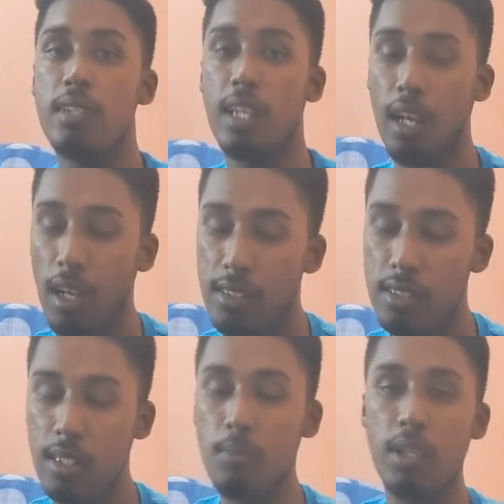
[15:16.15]
There are
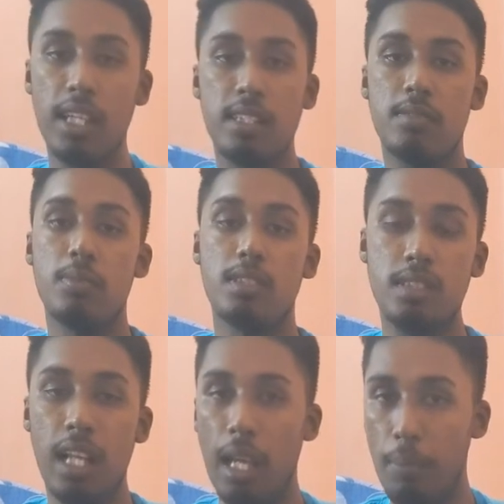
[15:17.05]
some clashes that are
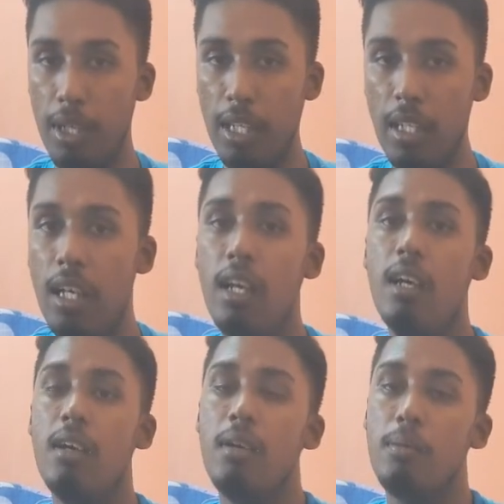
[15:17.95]
still happening,
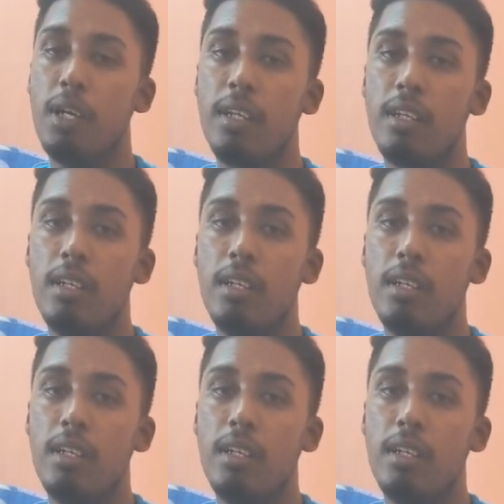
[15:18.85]
but